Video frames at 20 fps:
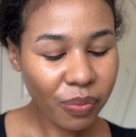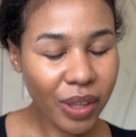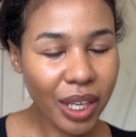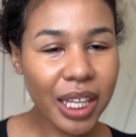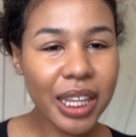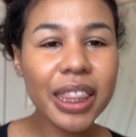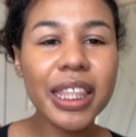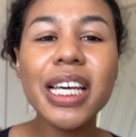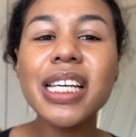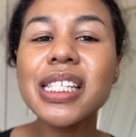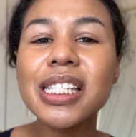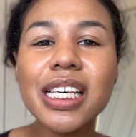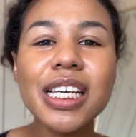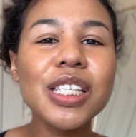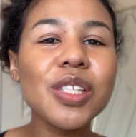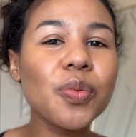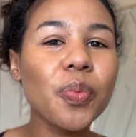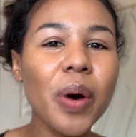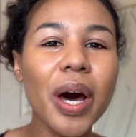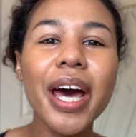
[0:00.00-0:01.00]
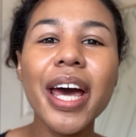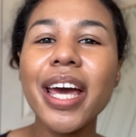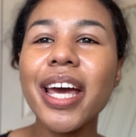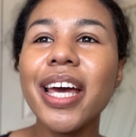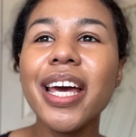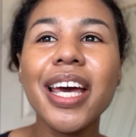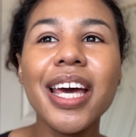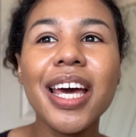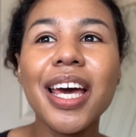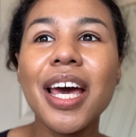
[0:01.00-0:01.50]
This is what
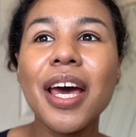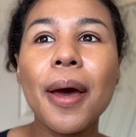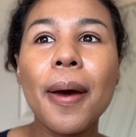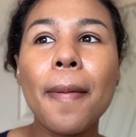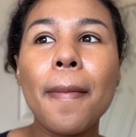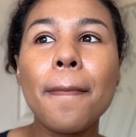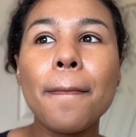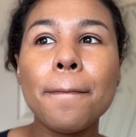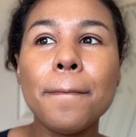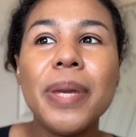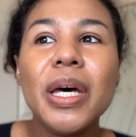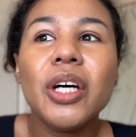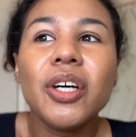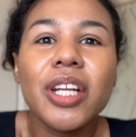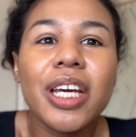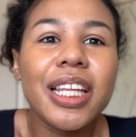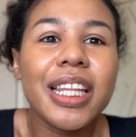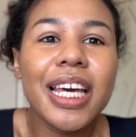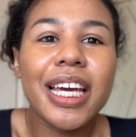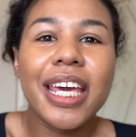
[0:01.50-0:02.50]
building the